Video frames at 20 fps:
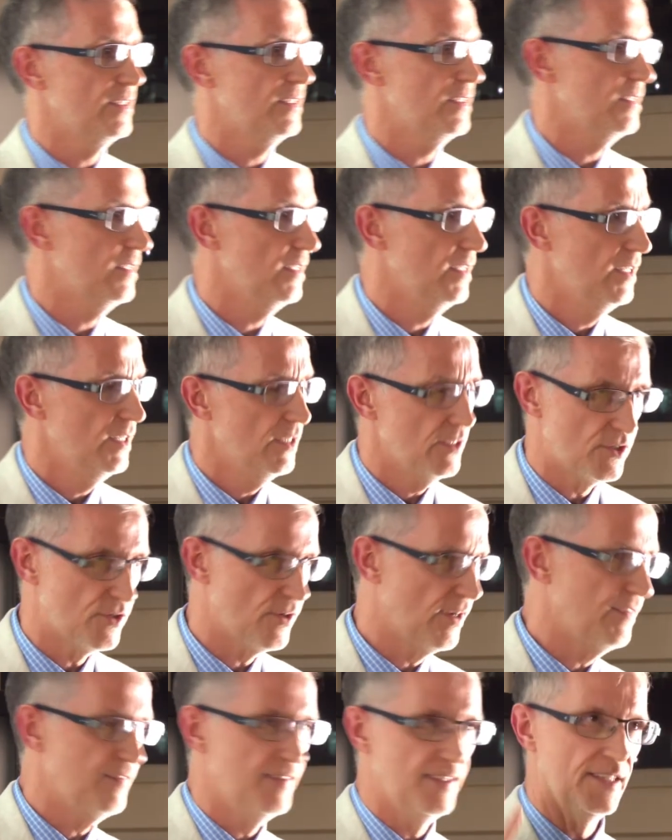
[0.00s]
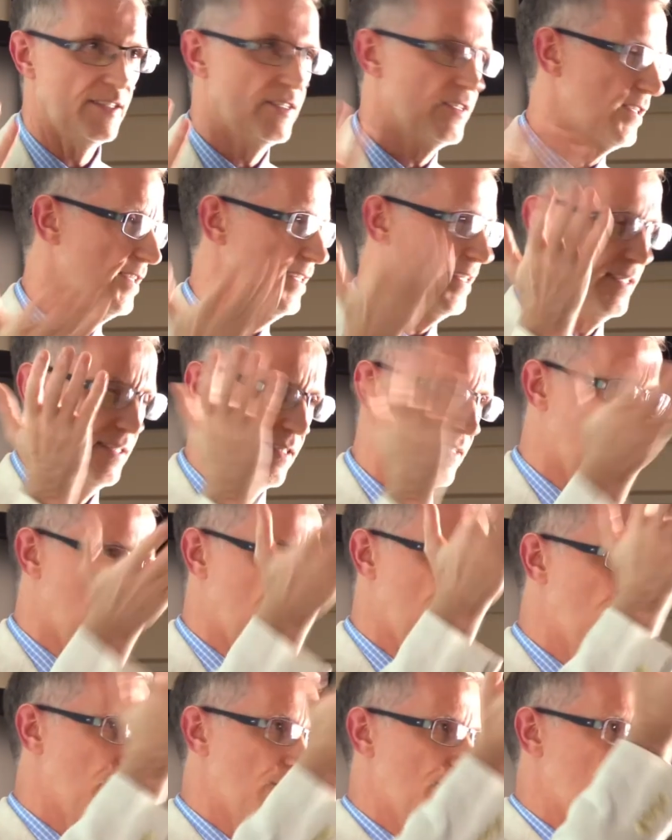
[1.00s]
and the traffic just
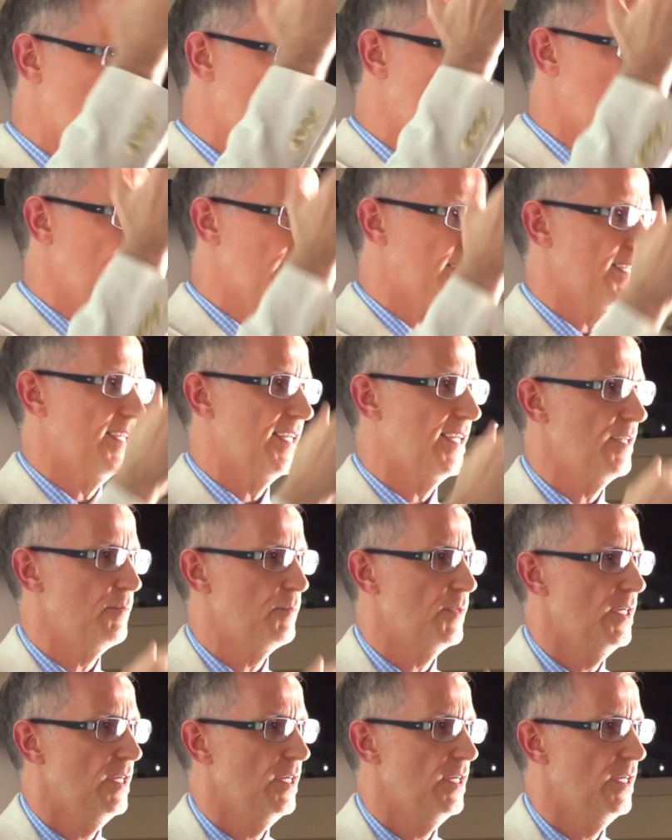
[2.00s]
grows all the time.